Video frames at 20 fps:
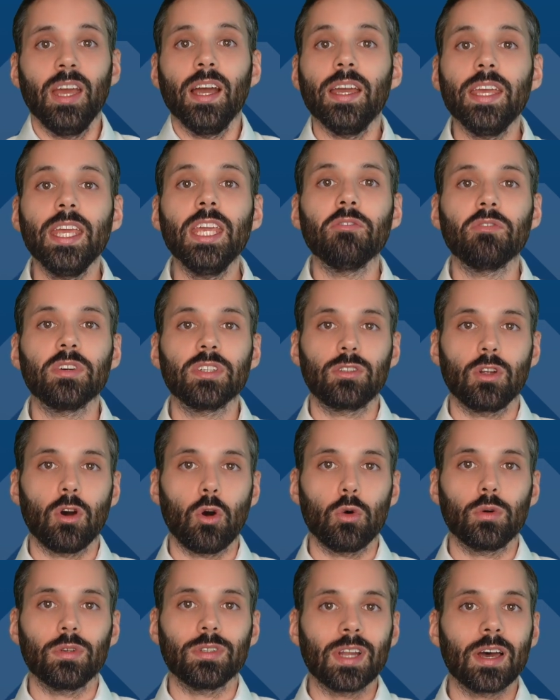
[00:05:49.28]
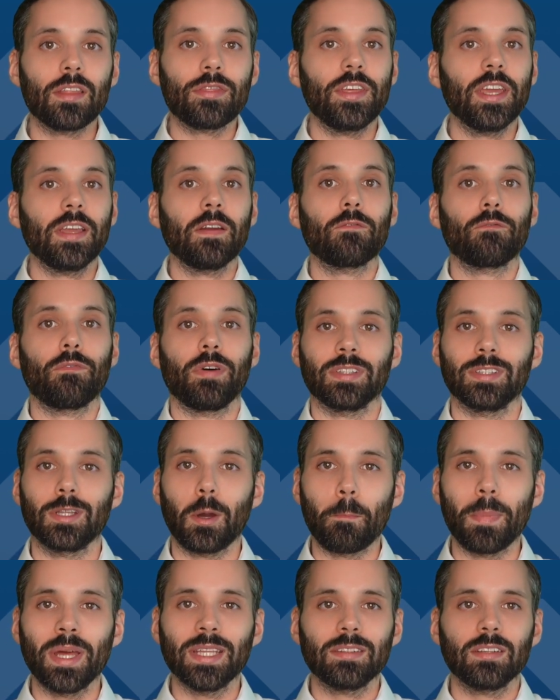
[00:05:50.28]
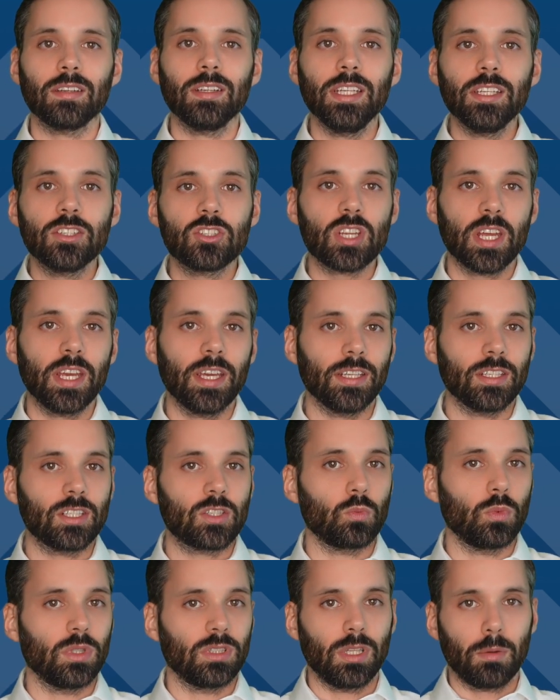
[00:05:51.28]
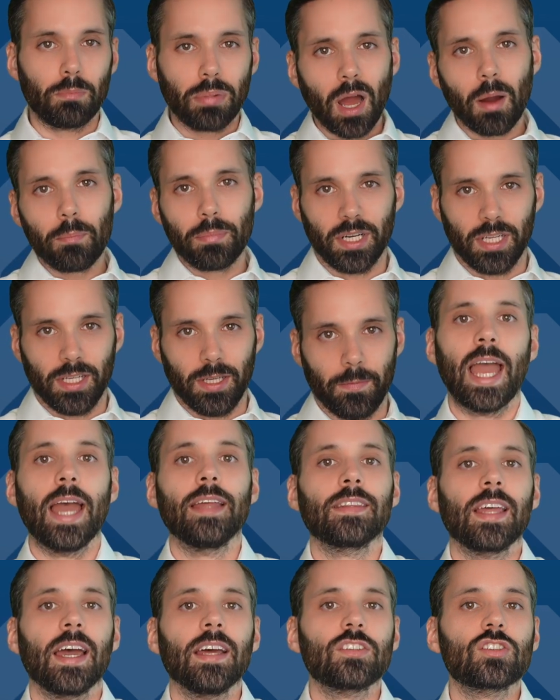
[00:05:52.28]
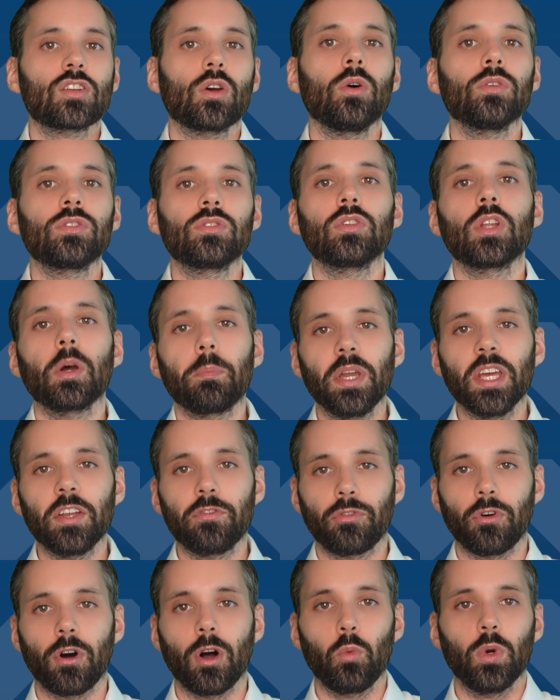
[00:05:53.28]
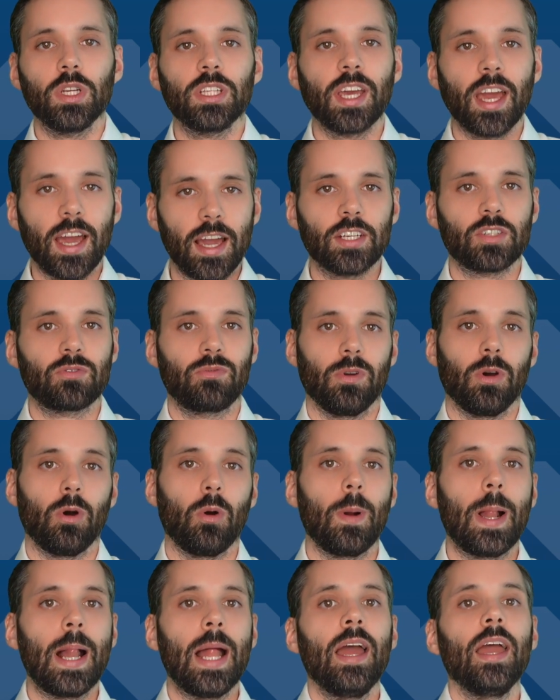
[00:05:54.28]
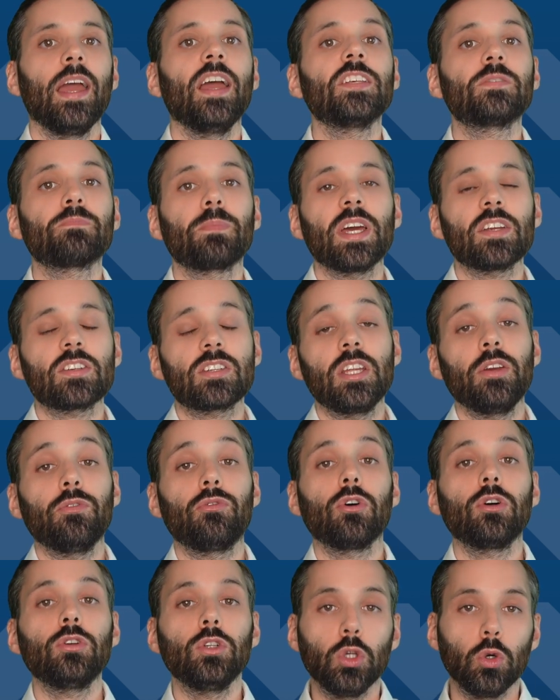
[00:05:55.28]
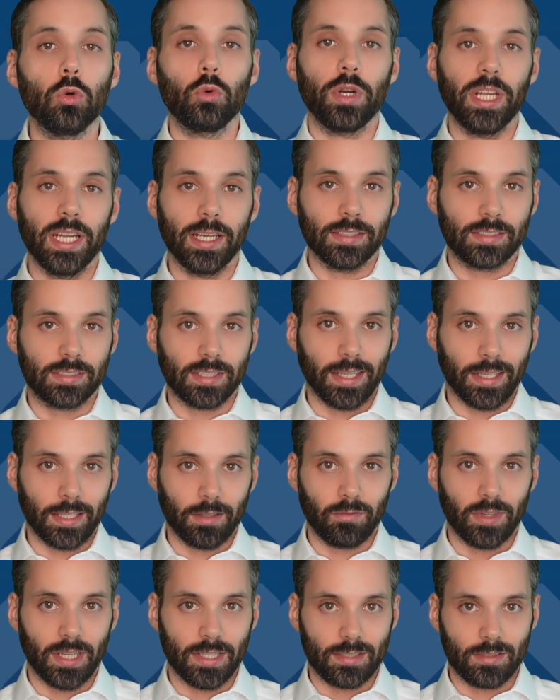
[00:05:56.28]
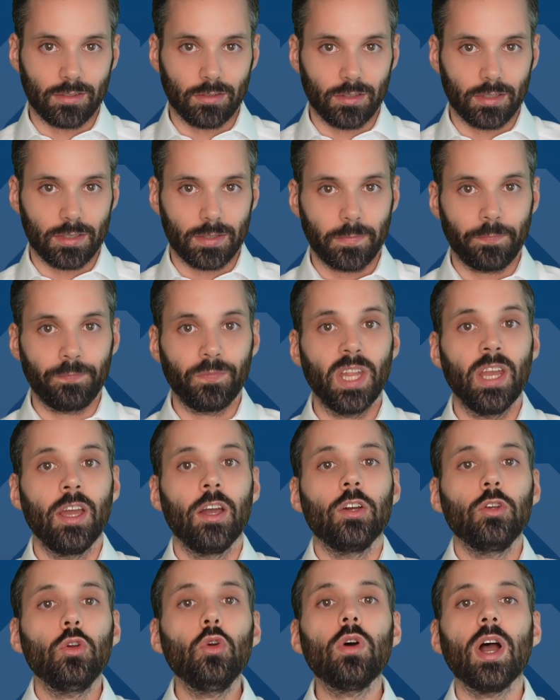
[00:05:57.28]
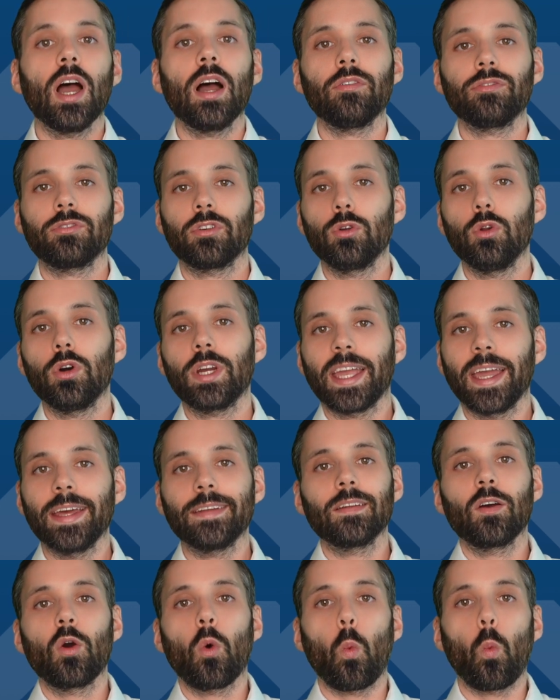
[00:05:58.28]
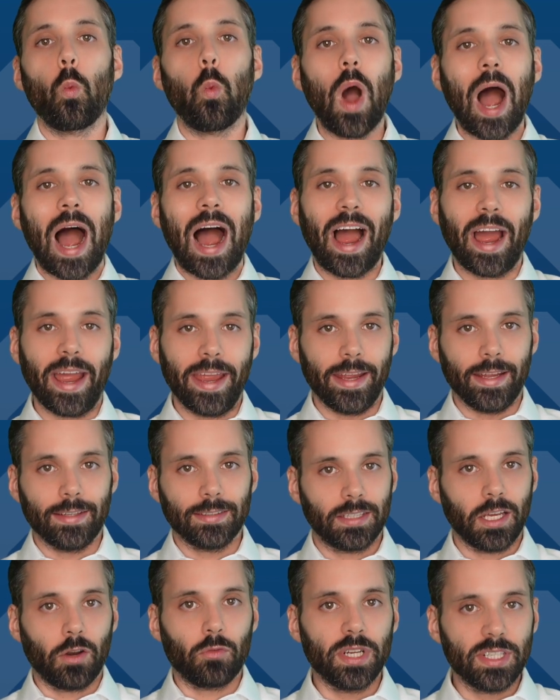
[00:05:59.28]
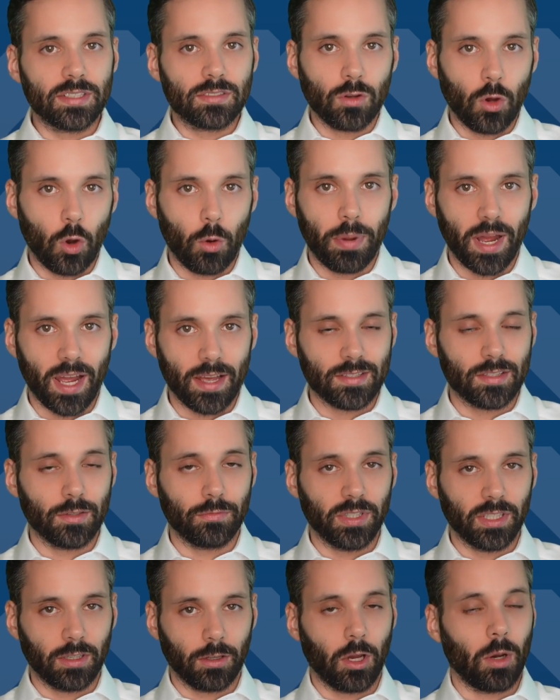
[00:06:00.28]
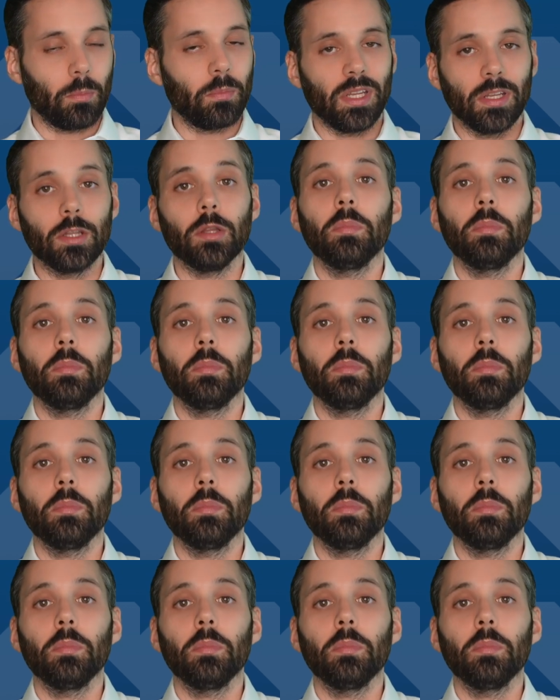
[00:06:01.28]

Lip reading: even though nothing fundamentally changed with the property. And that shows you the pitfall with cash flow, especially for new real estate investors. You have to look at why there is no passive income in the